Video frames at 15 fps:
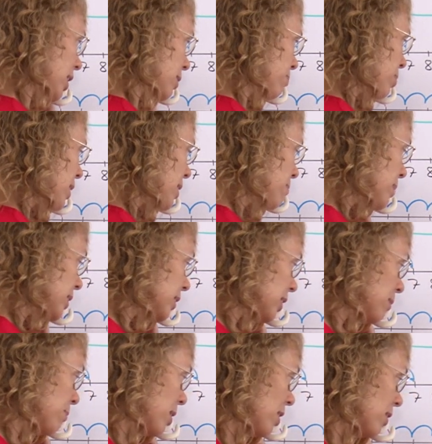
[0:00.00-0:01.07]
like playing
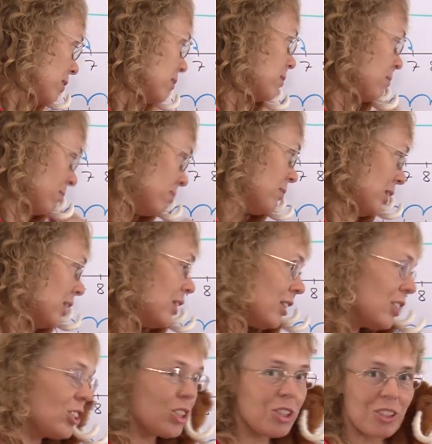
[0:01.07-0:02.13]
basketball?
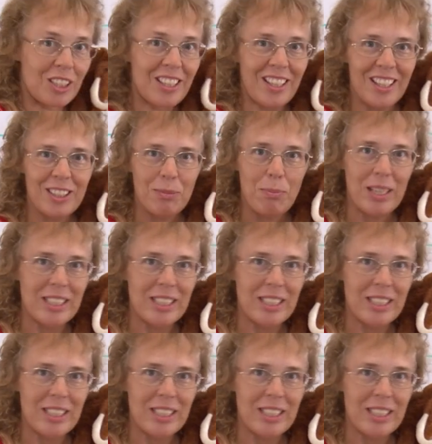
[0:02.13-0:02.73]
Sure, he likes